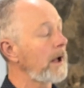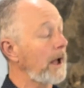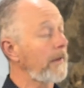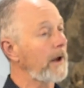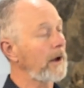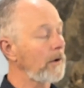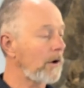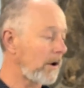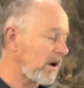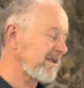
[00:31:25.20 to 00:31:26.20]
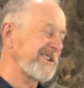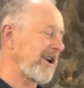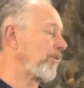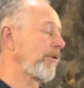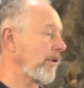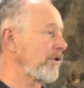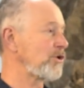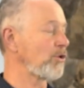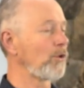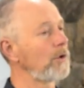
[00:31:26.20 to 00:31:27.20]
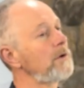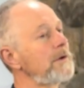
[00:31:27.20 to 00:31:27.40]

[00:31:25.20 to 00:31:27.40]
And they go, oh, you know, I'm not really sure.